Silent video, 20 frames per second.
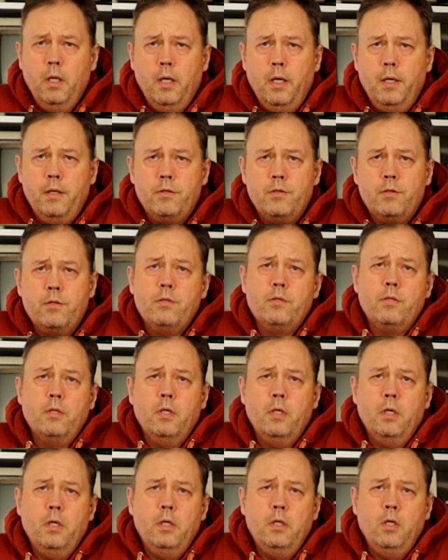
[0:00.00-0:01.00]
It's
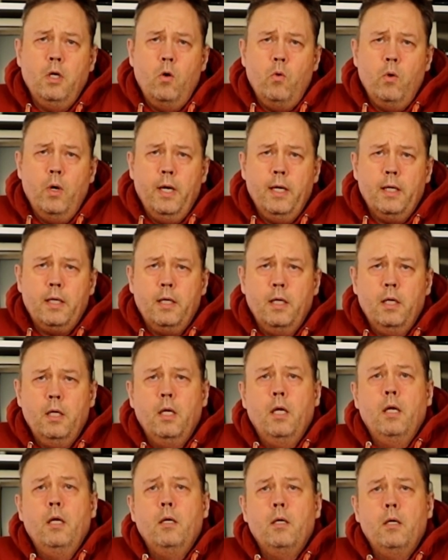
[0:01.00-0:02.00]
now a
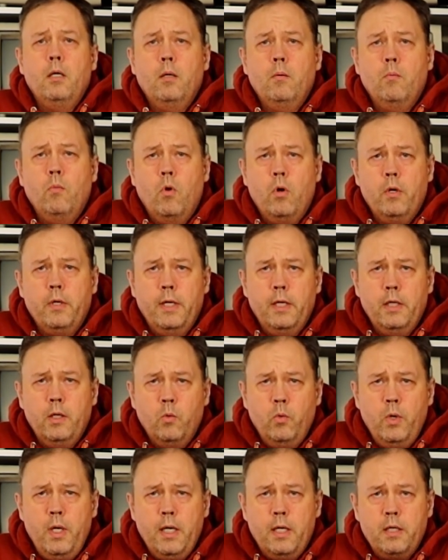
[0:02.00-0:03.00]
little more than a
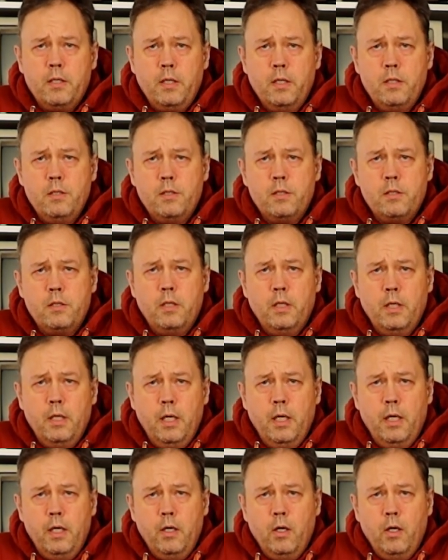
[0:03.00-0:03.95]
week since the